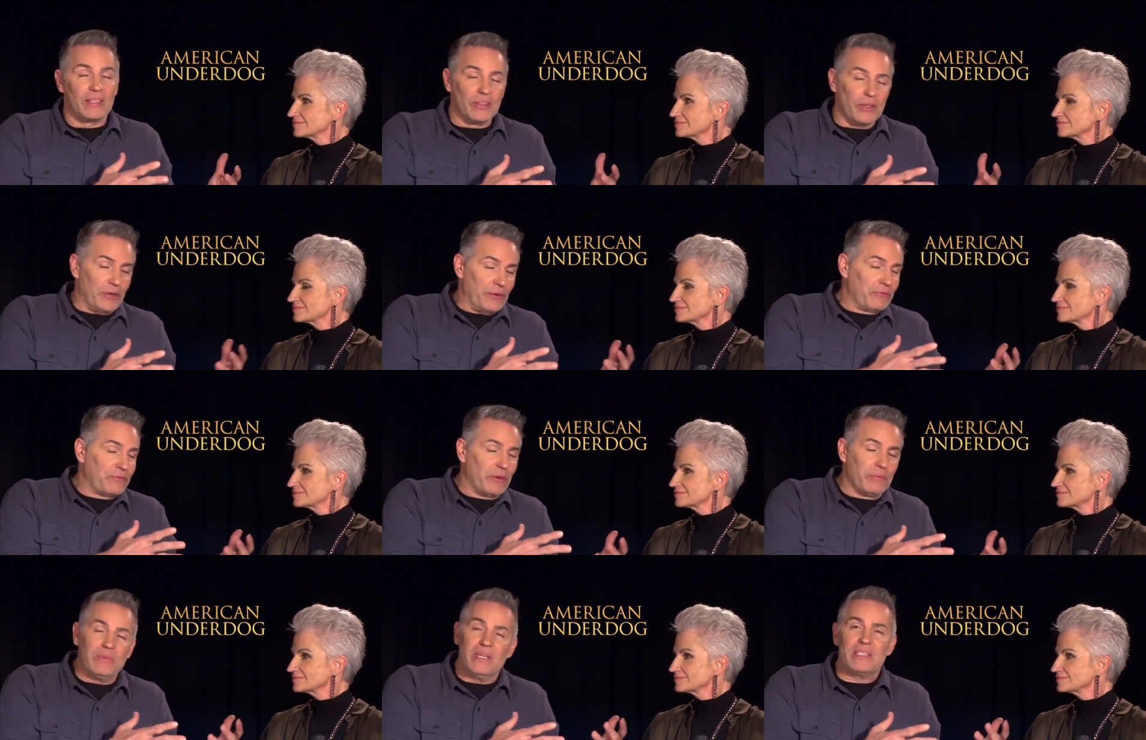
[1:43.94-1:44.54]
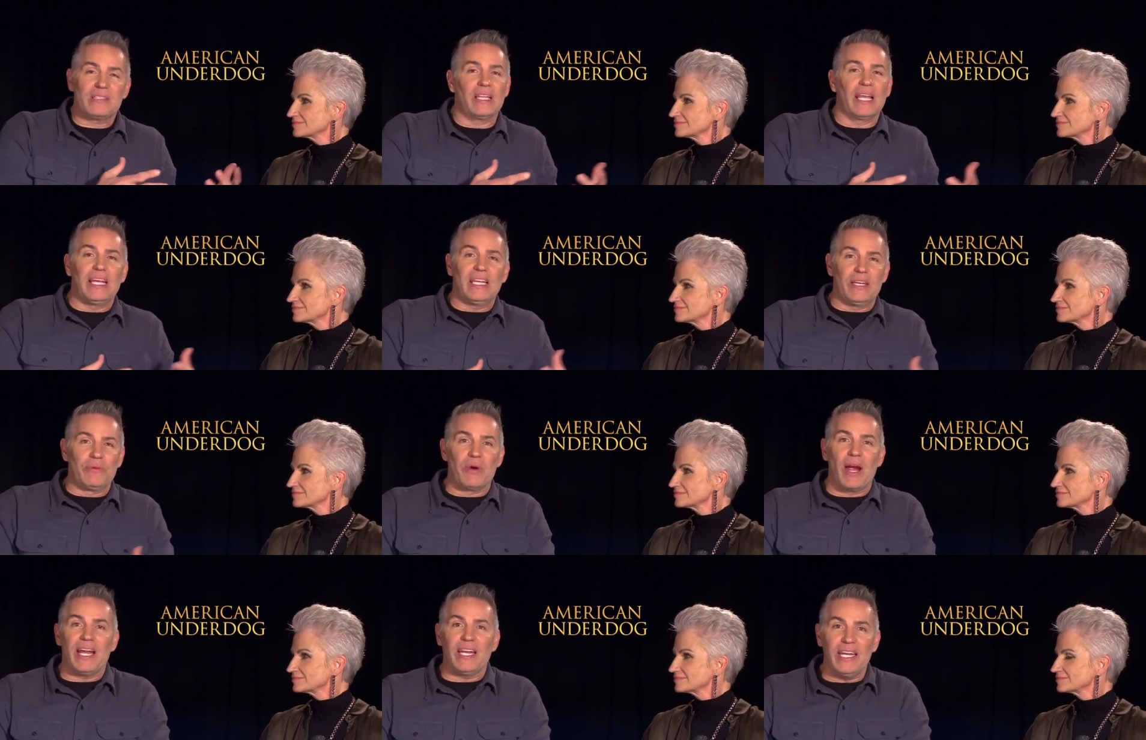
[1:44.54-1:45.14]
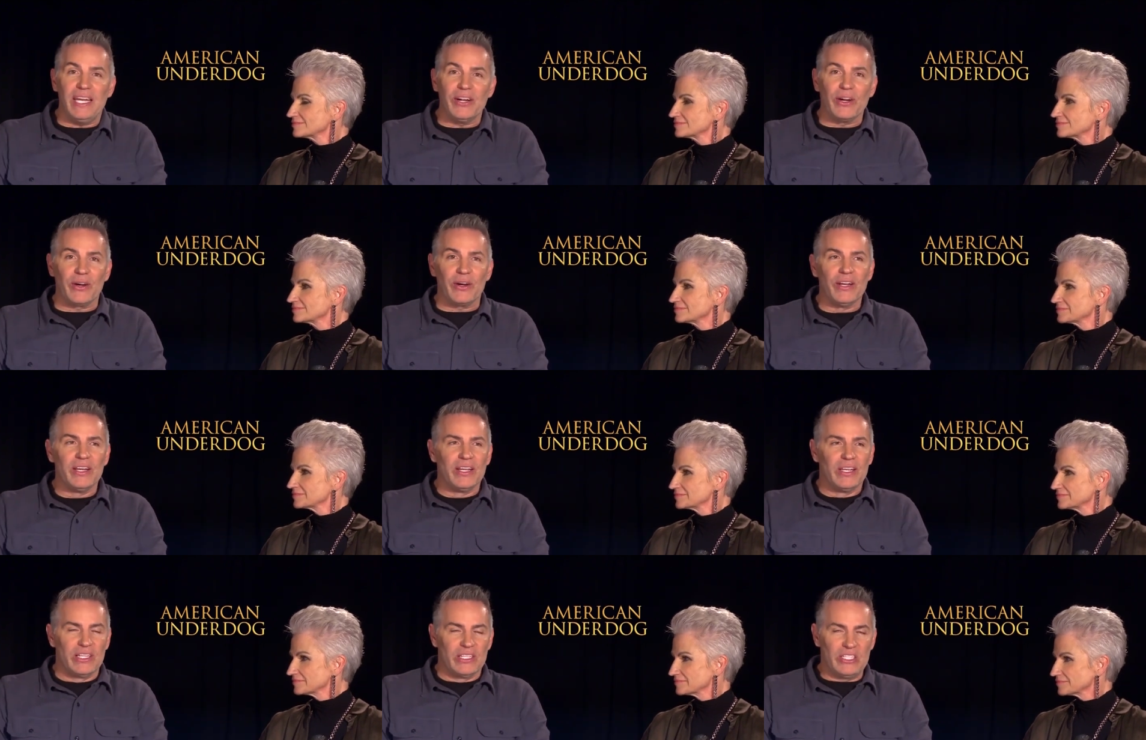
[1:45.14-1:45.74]
Speaker 1: Learned from this lady right
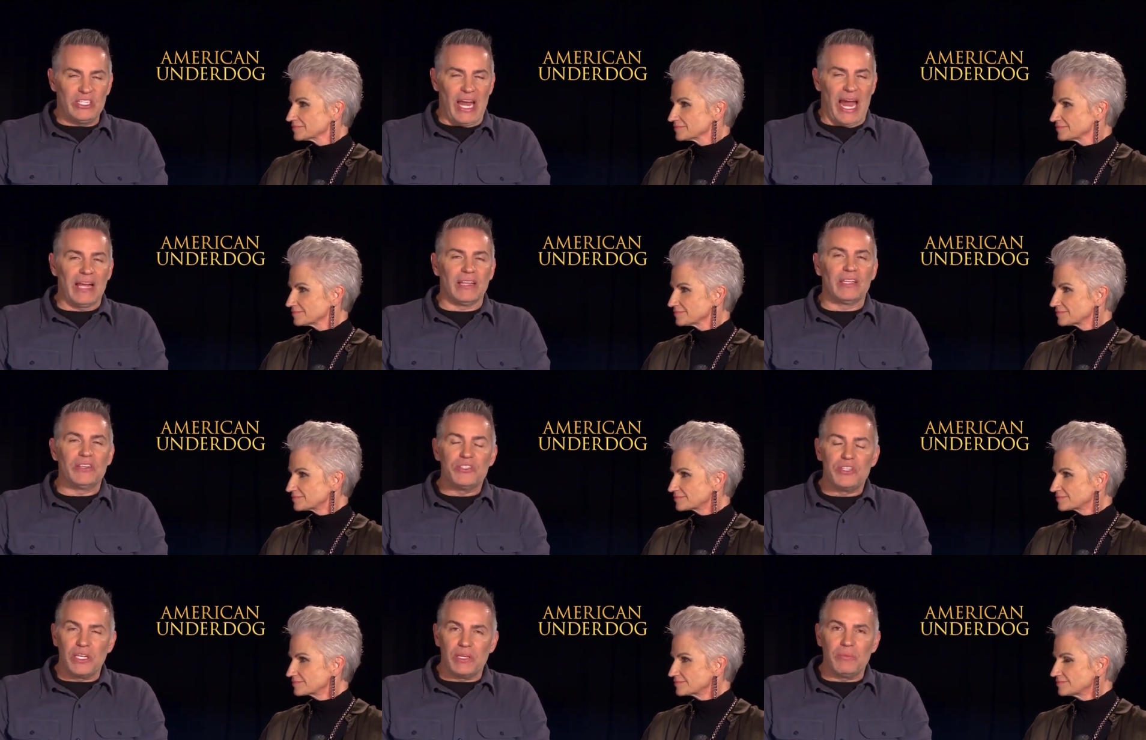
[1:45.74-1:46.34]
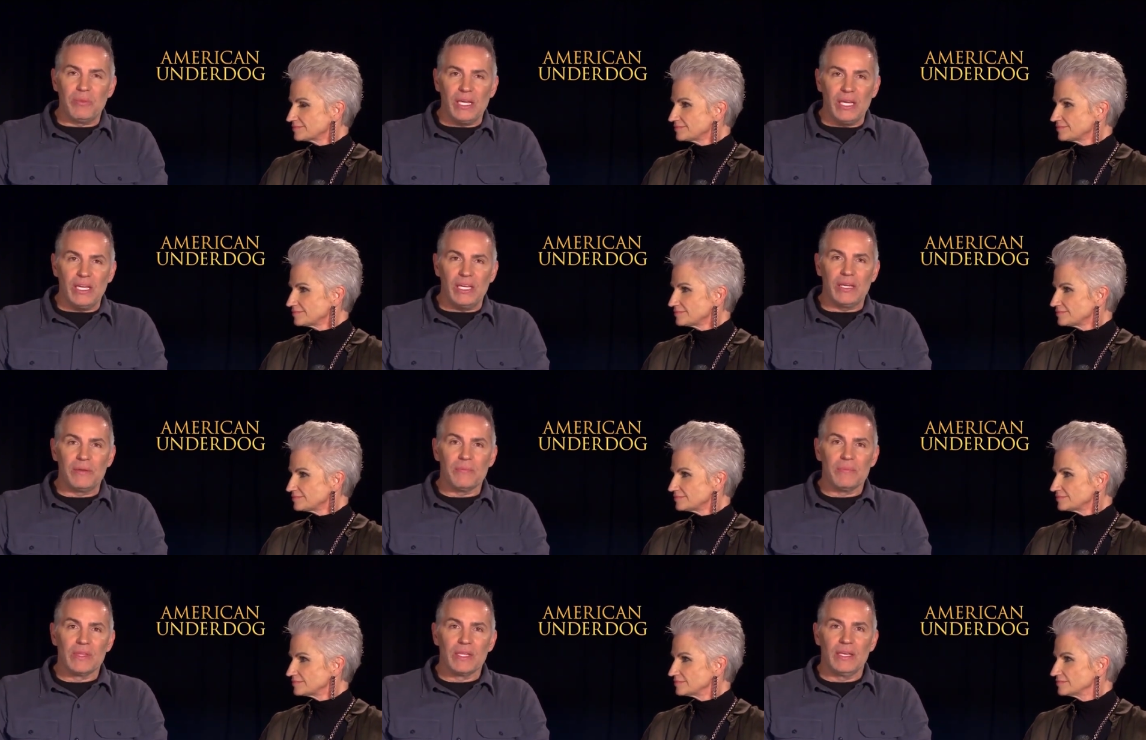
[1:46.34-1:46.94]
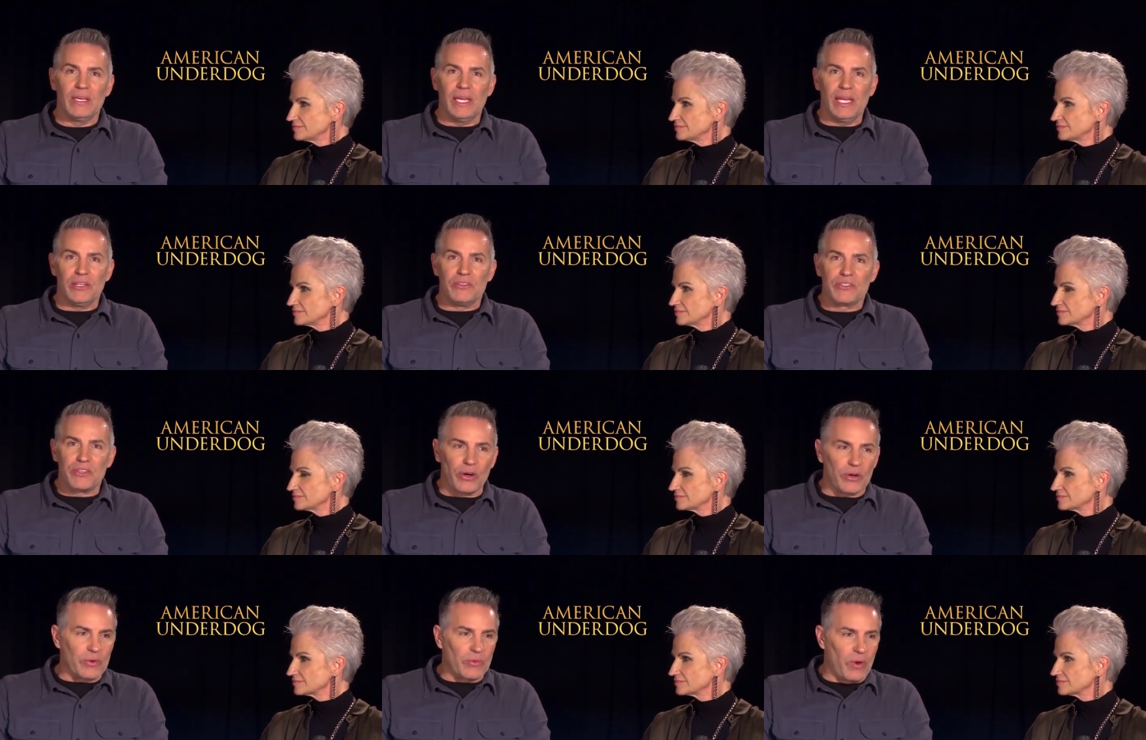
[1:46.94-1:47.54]
here, challenging me in
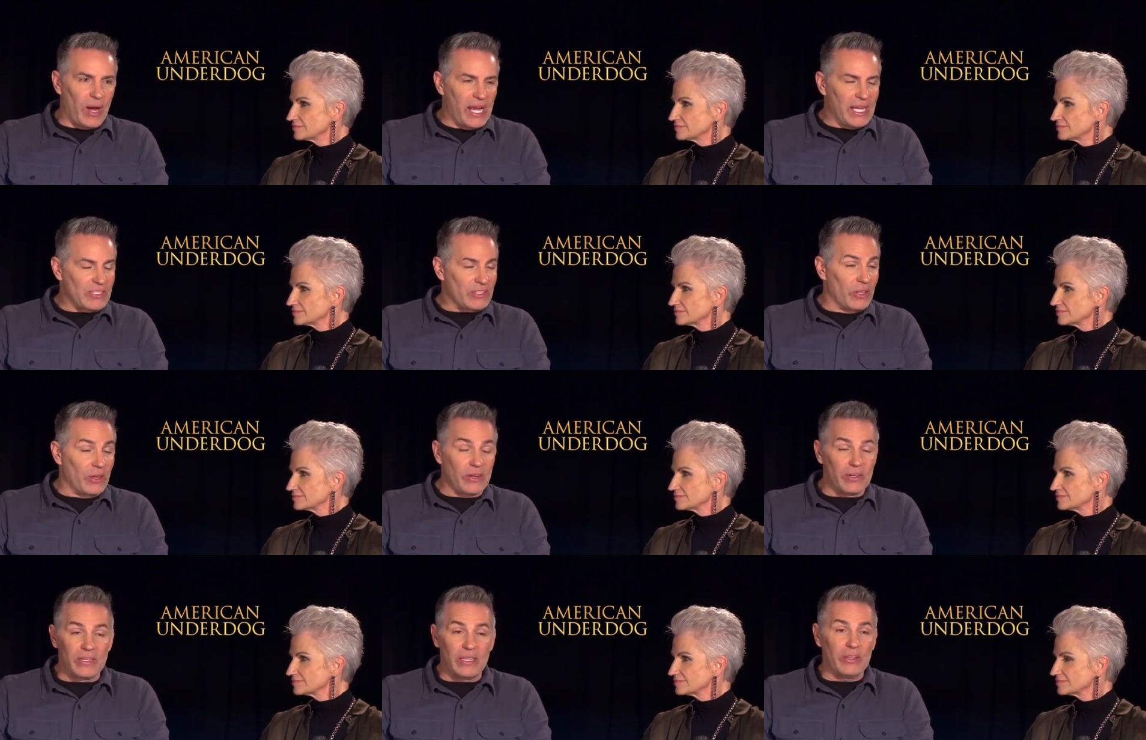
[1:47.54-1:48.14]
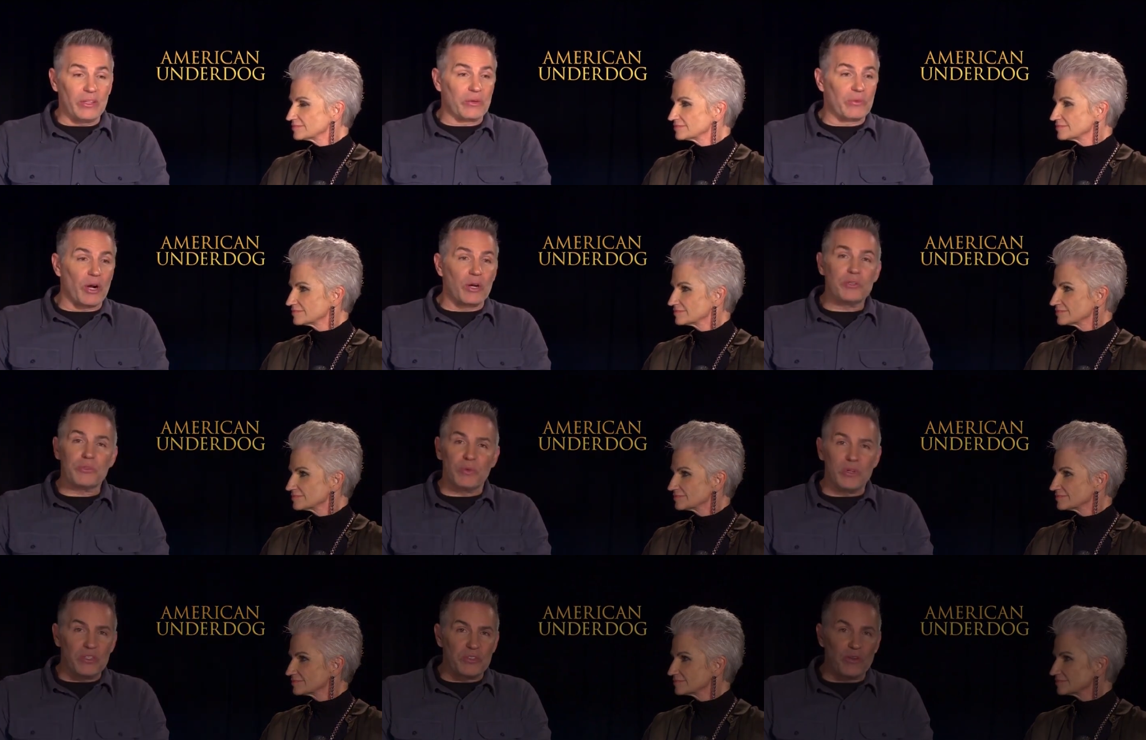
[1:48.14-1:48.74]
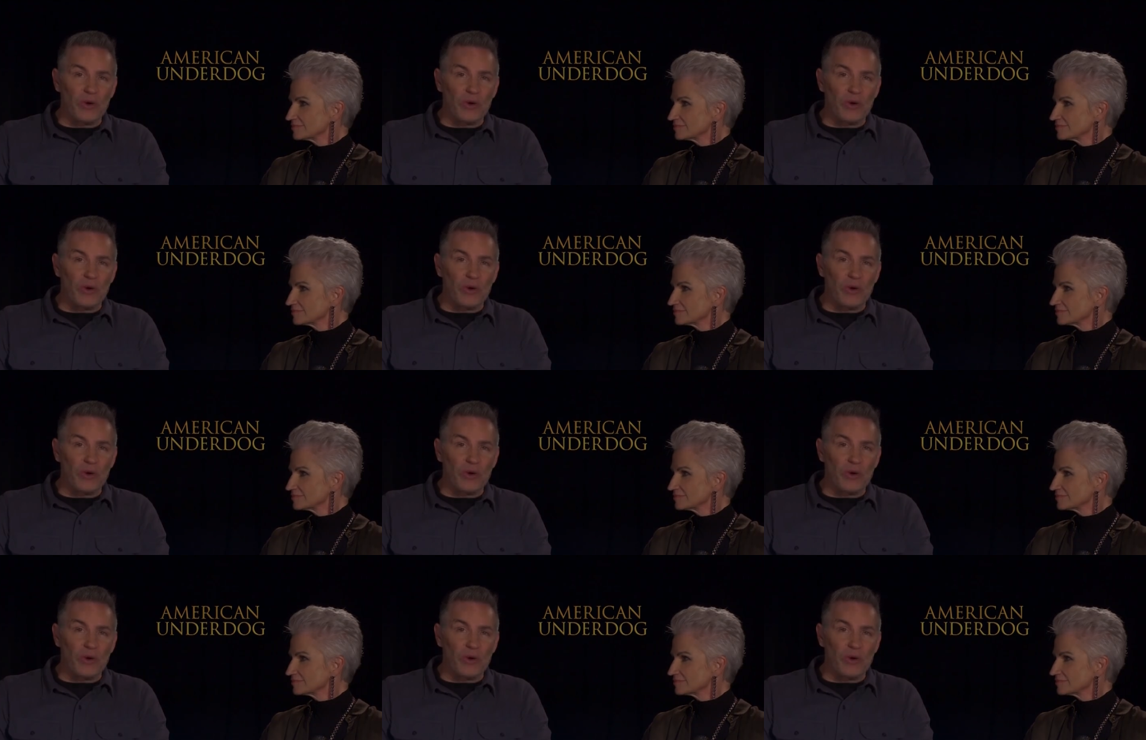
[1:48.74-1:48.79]
certain ways. Learned in the grocery